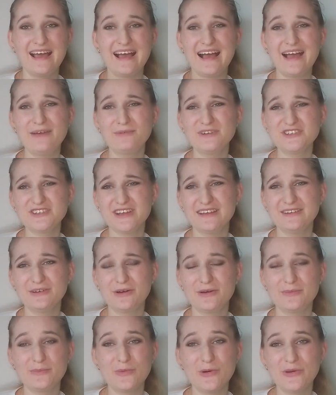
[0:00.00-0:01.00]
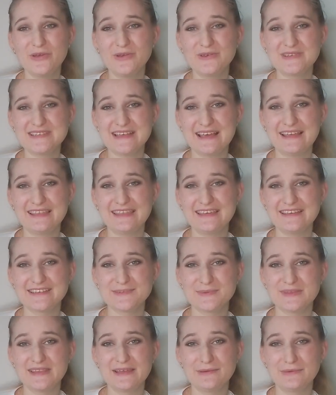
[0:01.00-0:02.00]
I wish I had gotten more use out of these
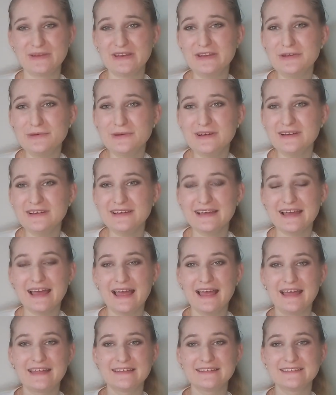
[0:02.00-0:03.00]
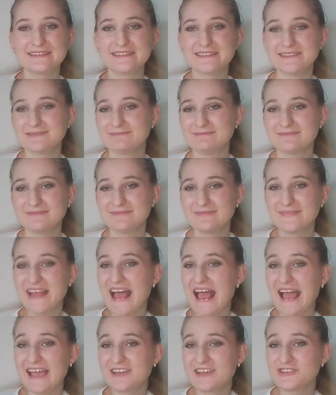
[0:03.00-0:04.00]
when they were newer and
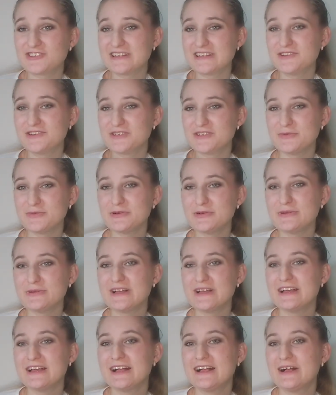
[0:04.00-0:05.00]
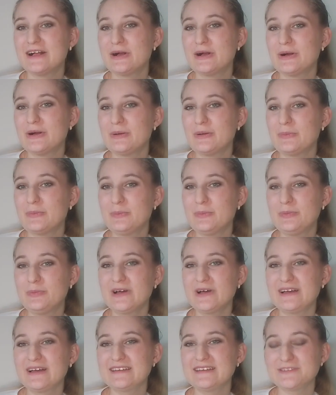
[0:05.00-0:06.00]
actually usable,
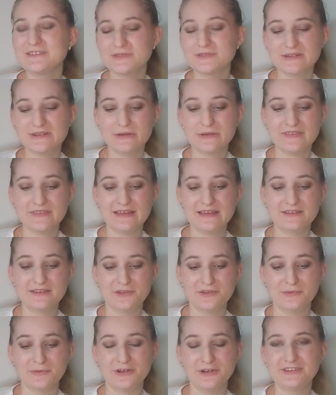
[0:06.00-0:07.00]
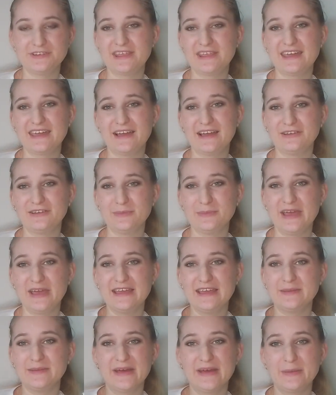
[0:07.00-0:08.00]
but it's also not the end of the world. I think I only
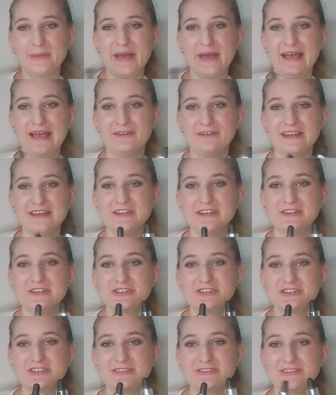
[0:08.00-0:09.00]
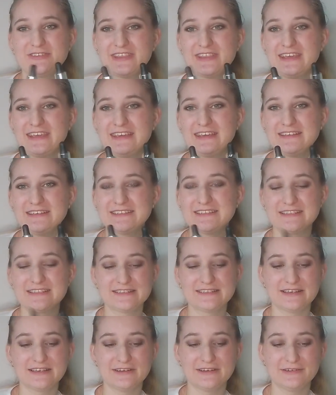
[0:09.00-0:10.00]
paid about £1 each for these,
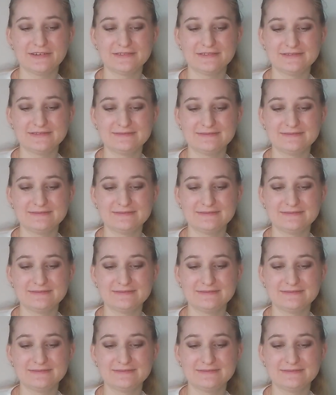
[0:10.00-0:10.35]
so